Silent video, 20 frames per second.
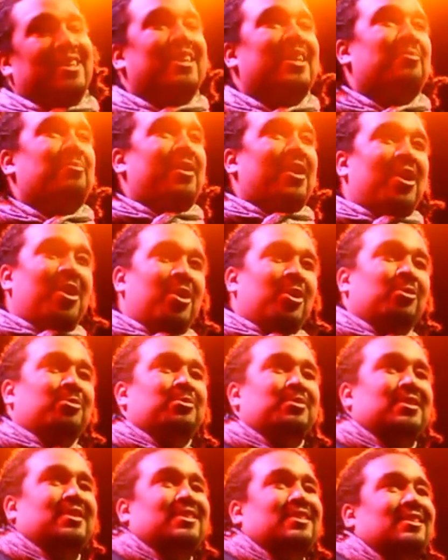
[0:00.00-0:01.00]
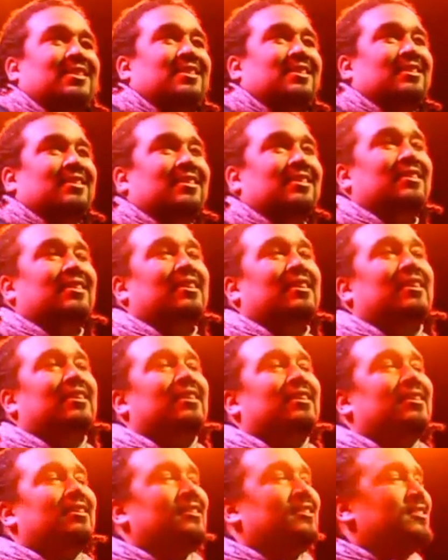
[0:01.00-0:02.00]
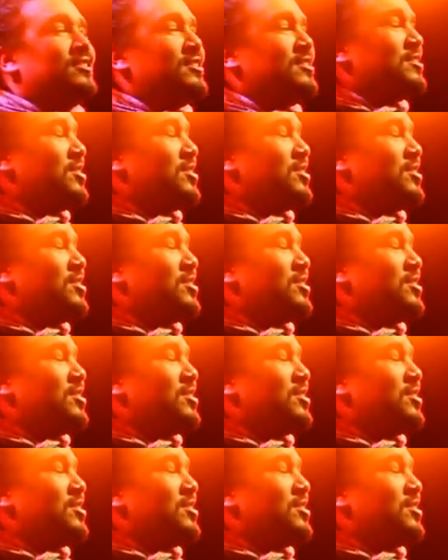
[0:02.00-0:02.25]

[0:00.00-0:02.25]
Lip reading: in them heels. She